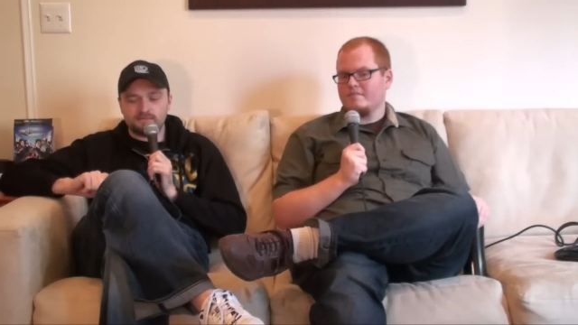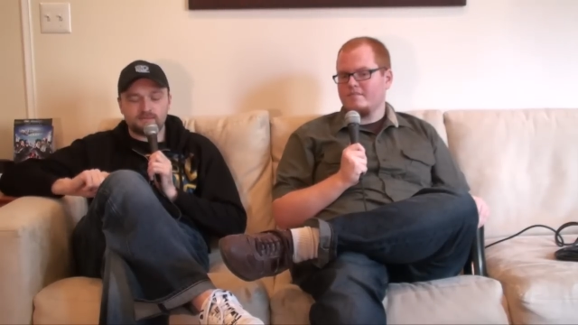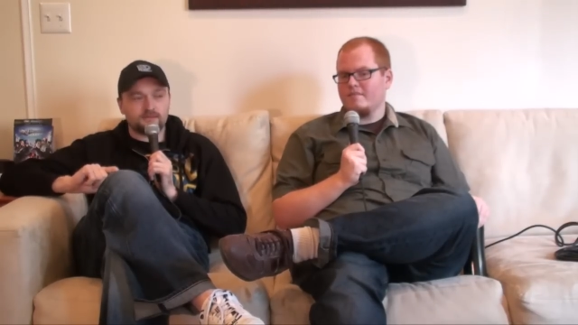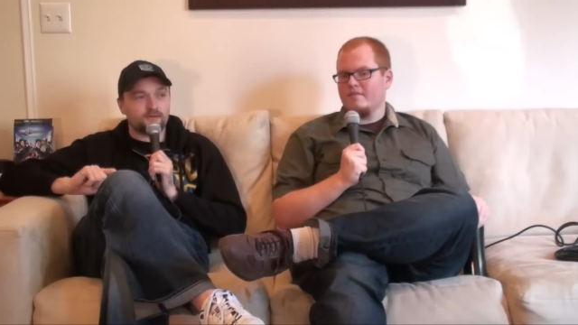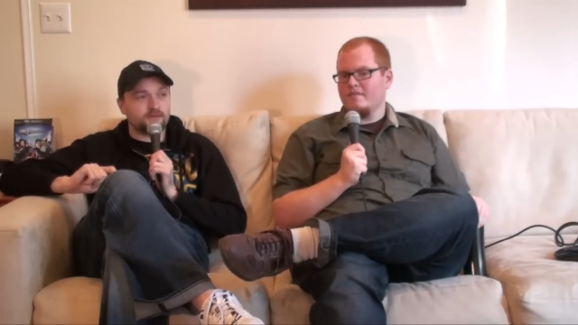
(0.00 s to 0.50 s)

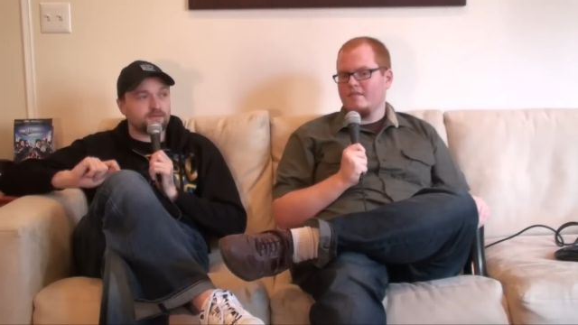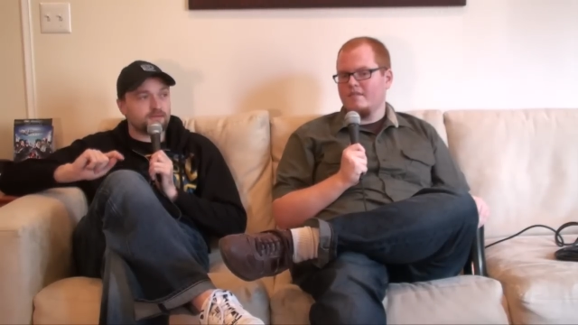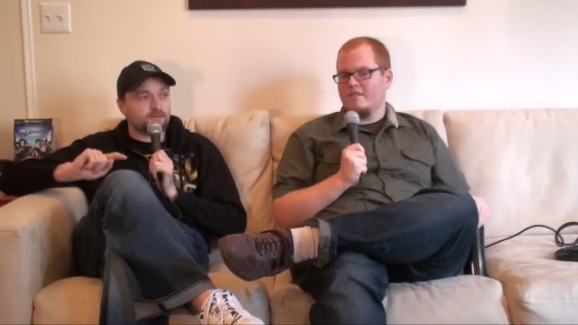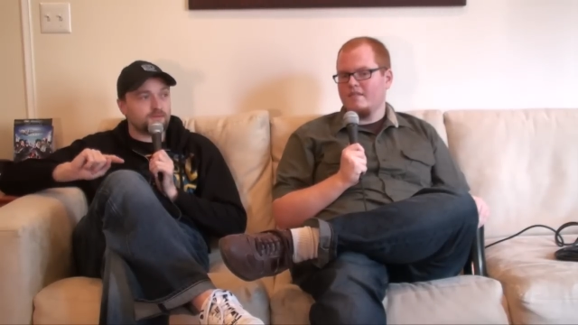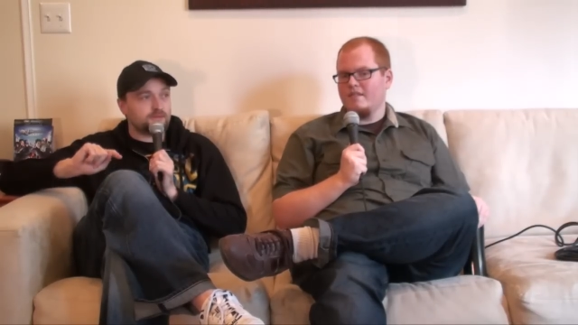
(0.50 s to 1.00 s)
Speaker 1: So it's
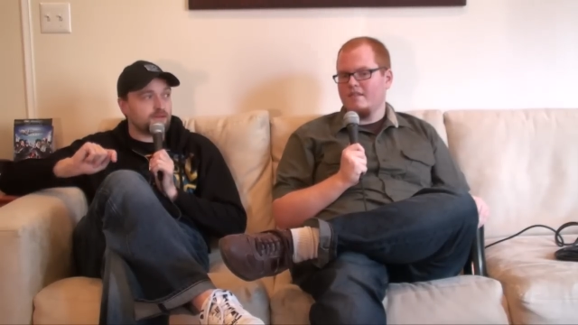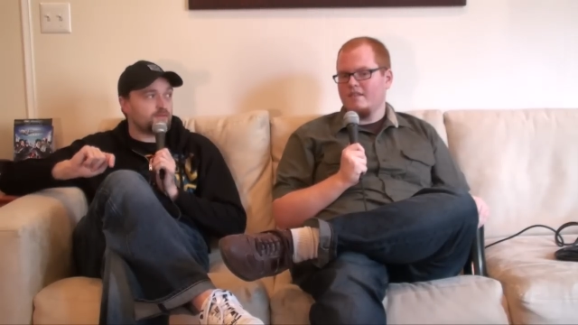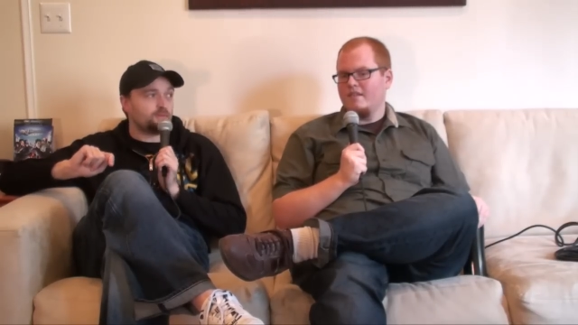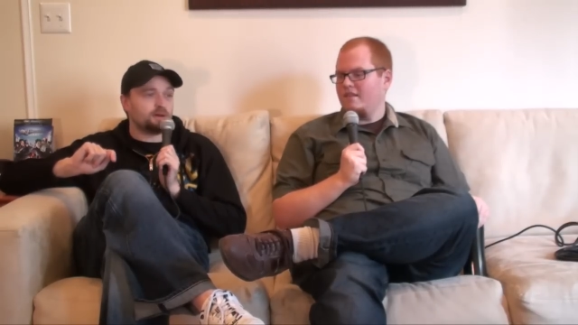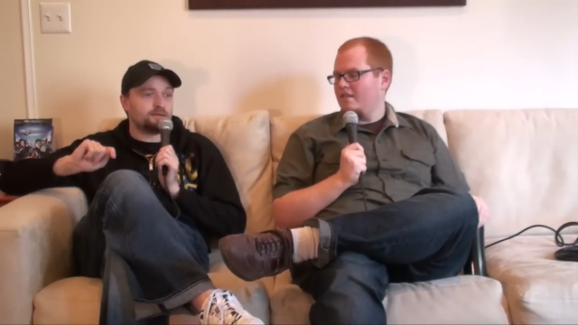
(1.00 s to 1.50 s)

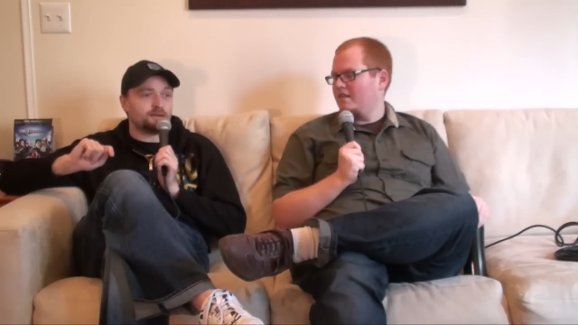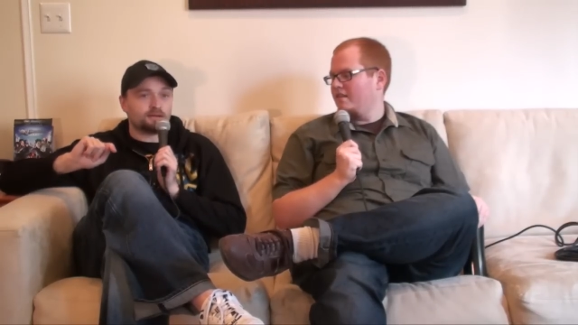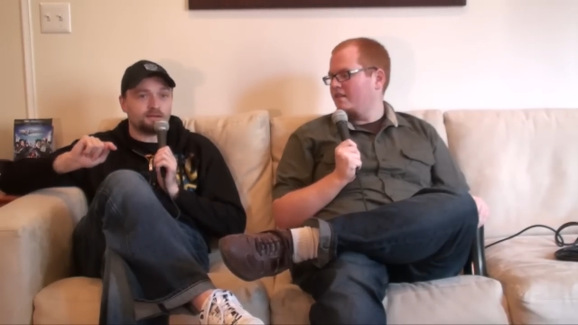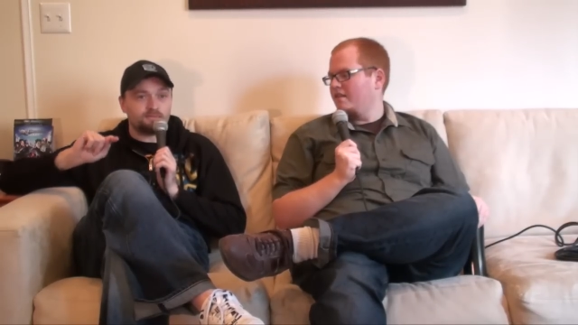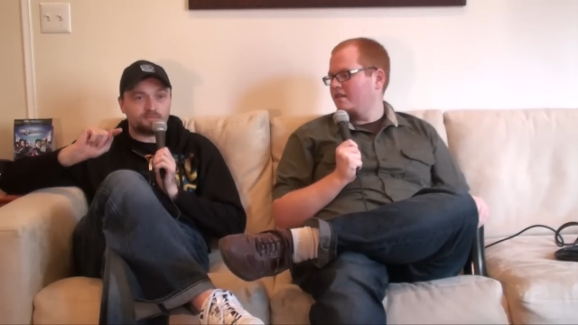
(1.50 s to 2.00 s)

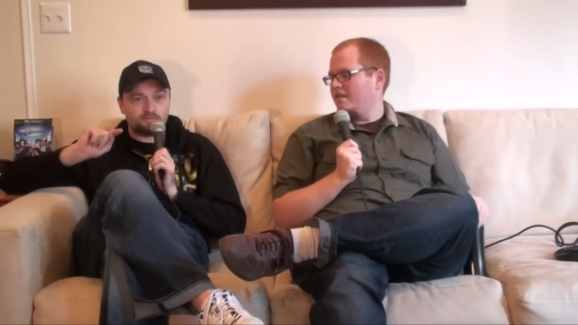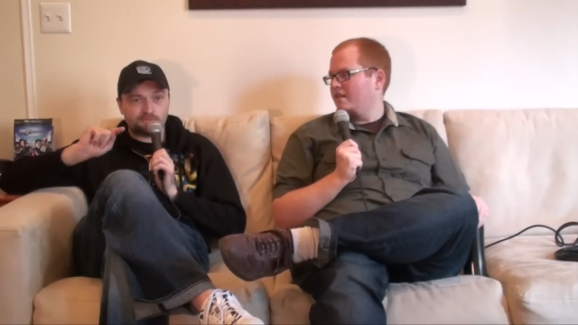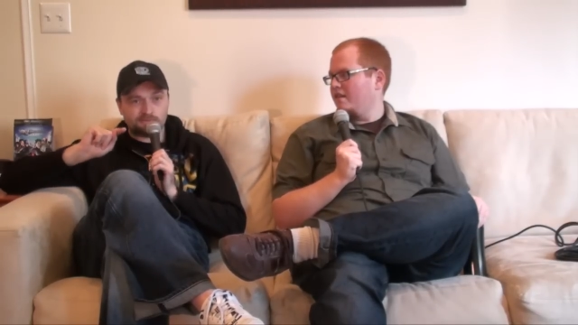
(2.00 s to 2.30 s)
WTFpod.com.